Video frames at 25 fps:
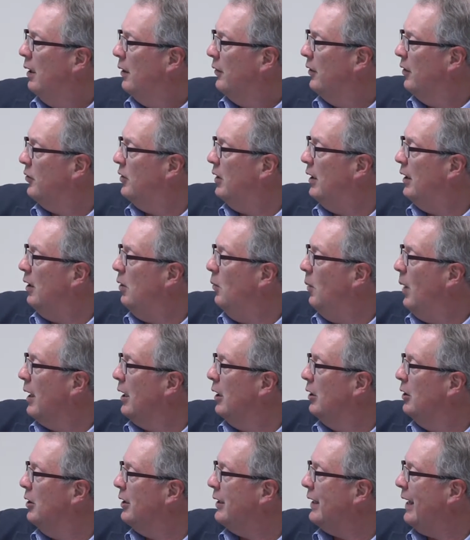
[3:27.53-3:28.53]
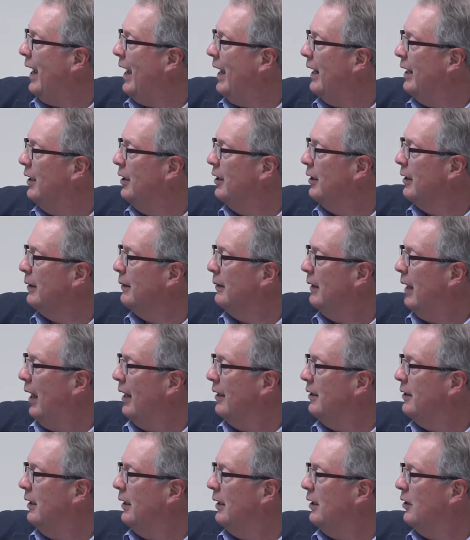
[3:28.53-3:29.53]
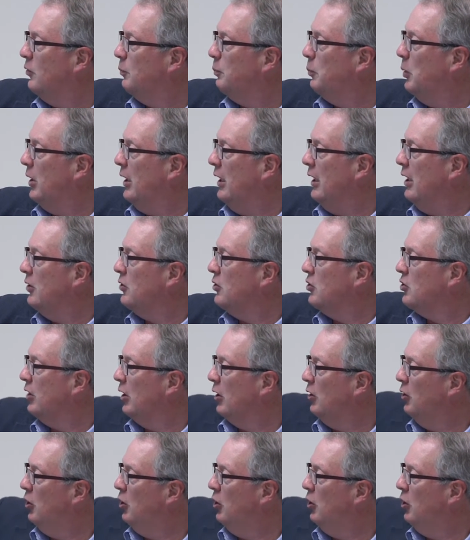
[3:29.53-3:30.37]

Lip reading: The thing you want to look at here, I think, is pretty interesting.